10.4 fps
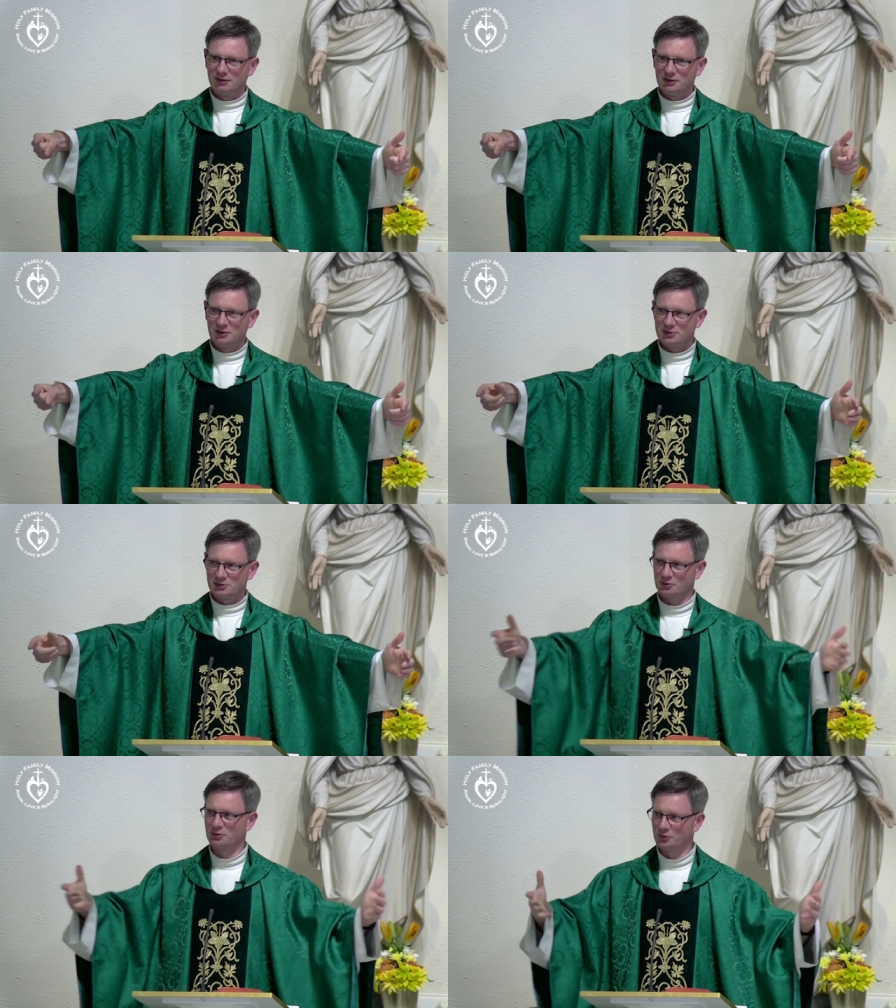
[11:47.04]

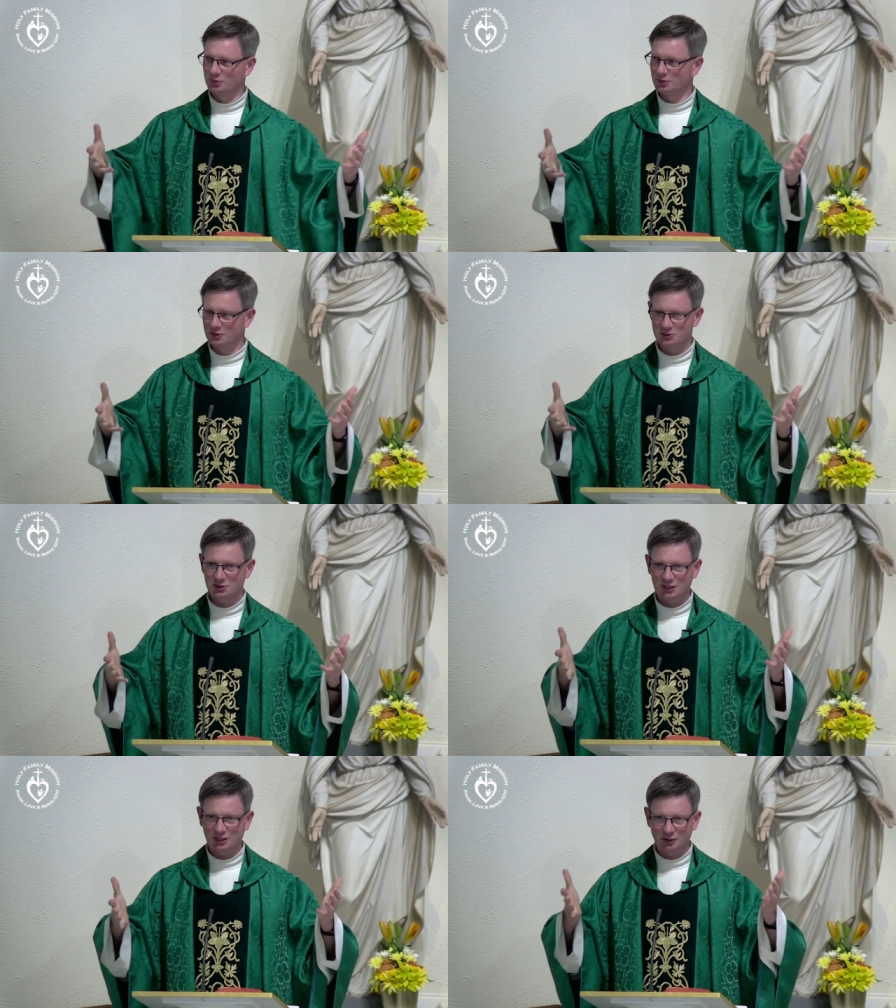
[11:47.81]
So there's just
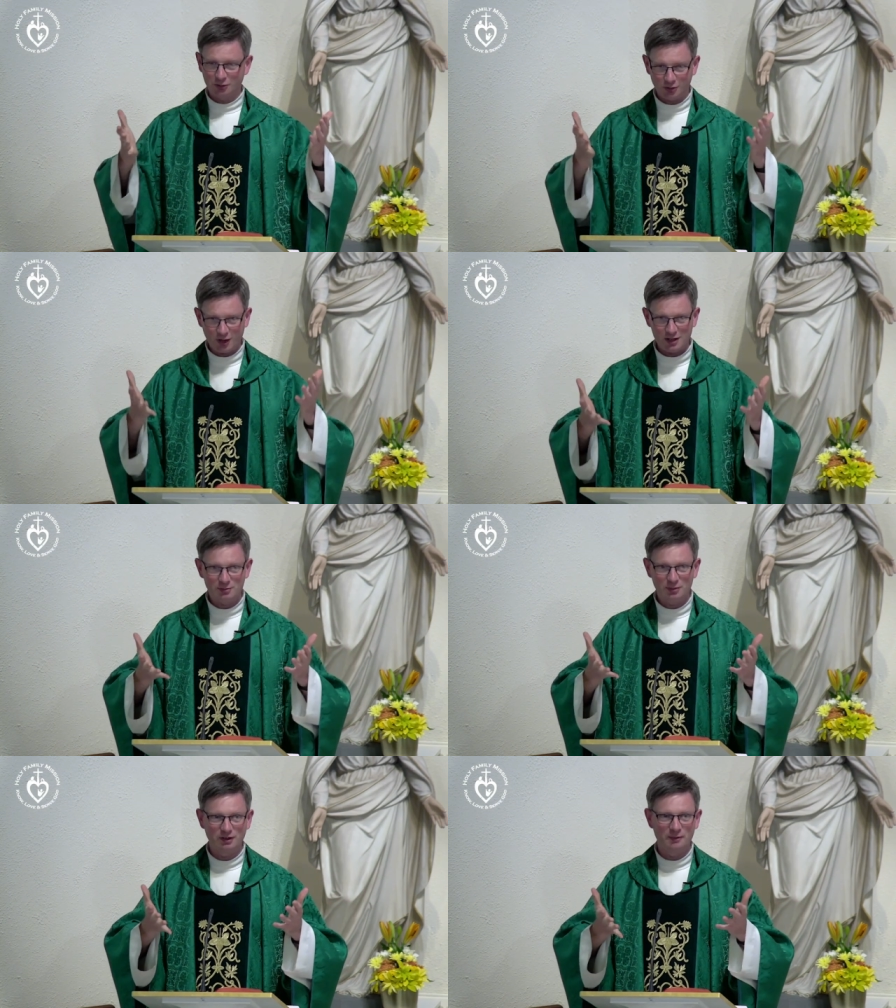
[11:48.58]
an
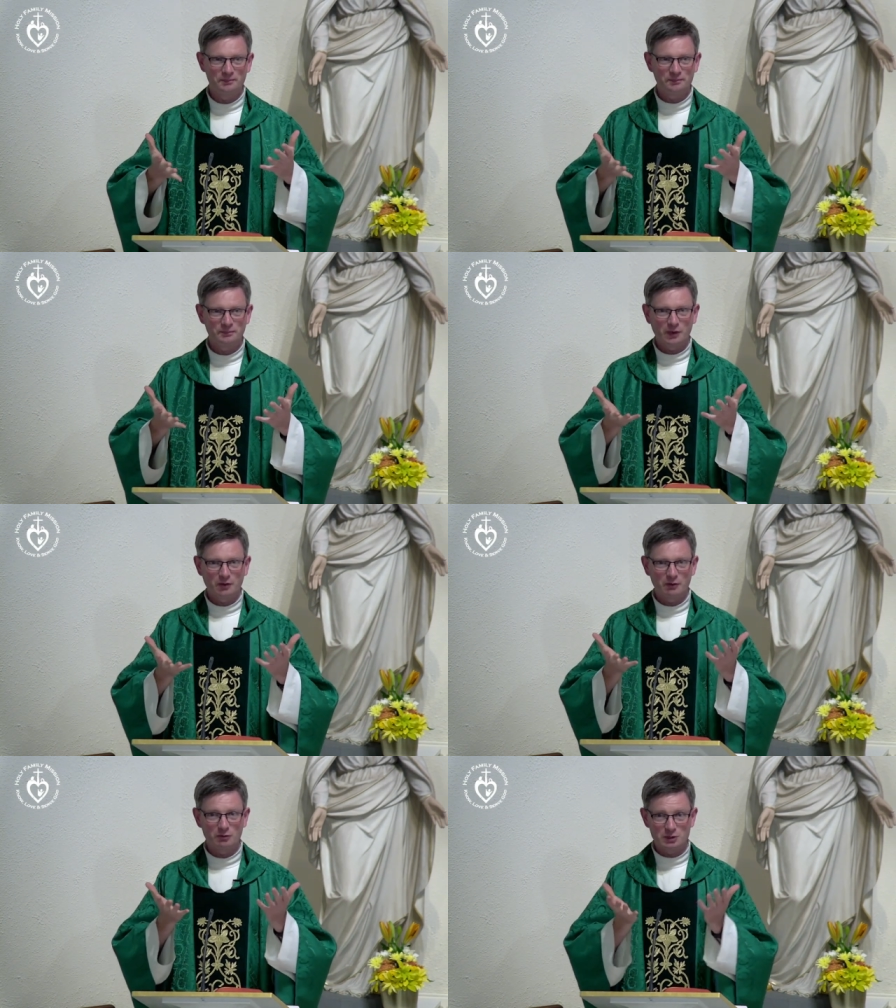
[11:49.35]
incredible
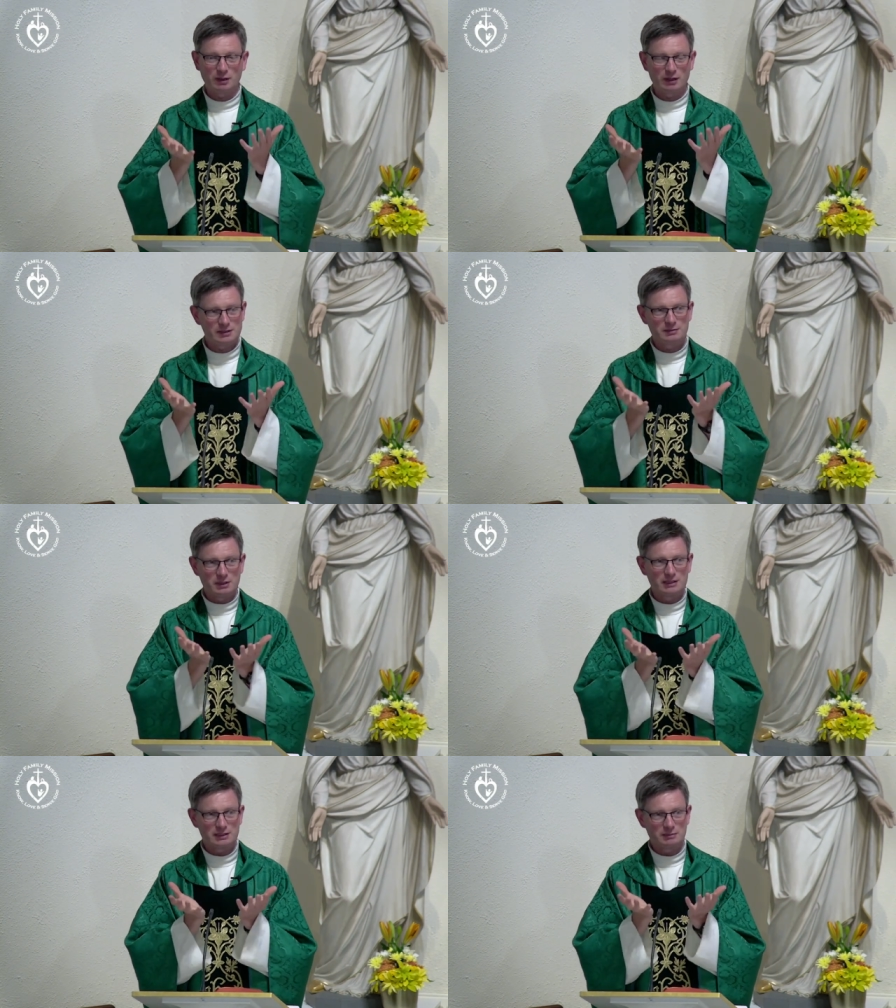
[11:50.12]

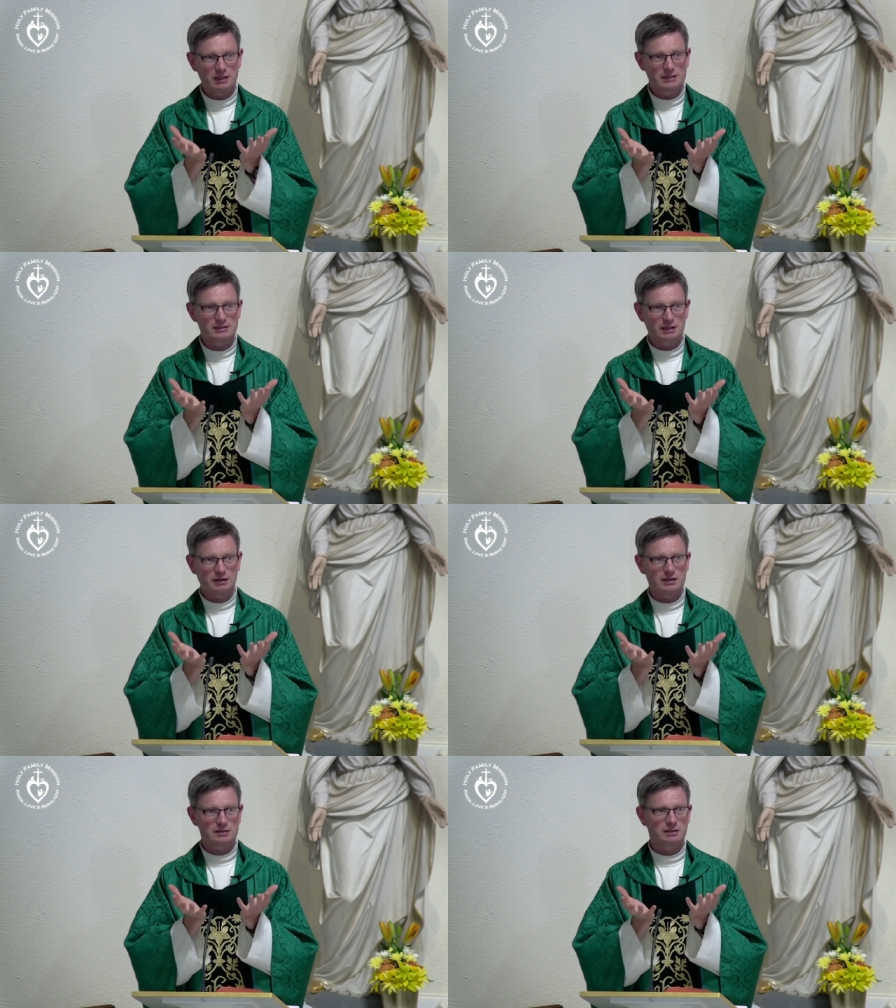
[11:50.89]
responsibility placed in our
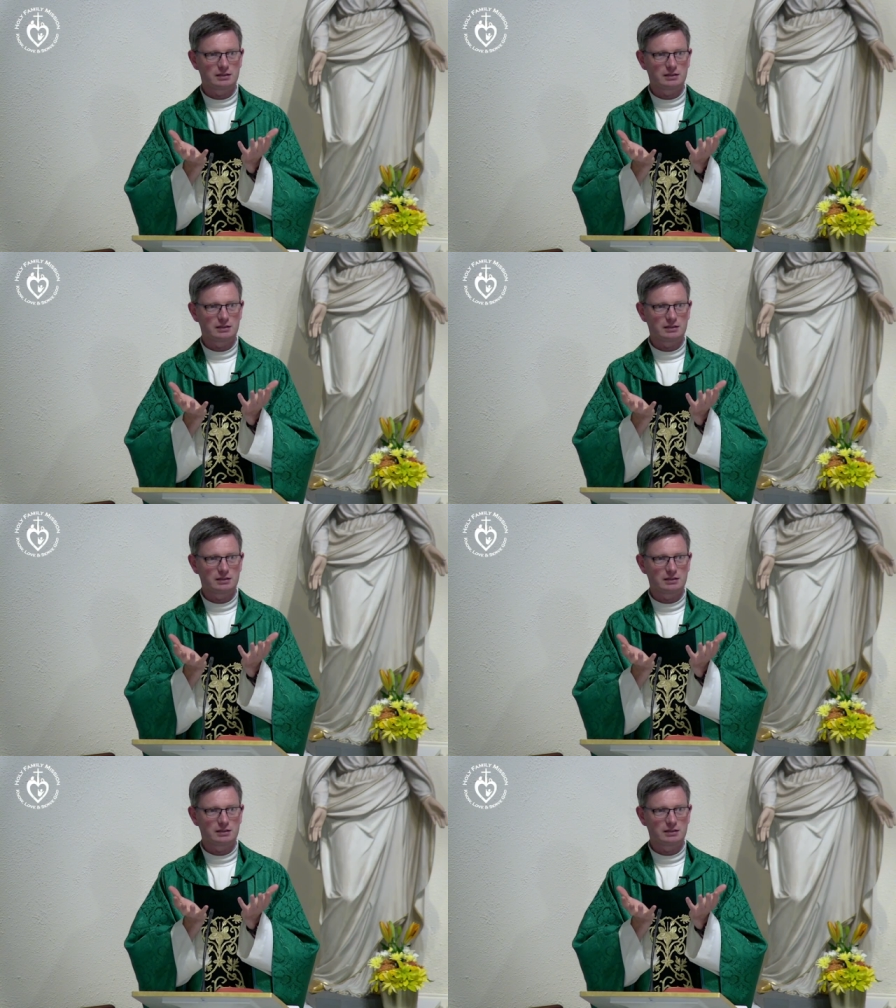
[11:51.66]
hands.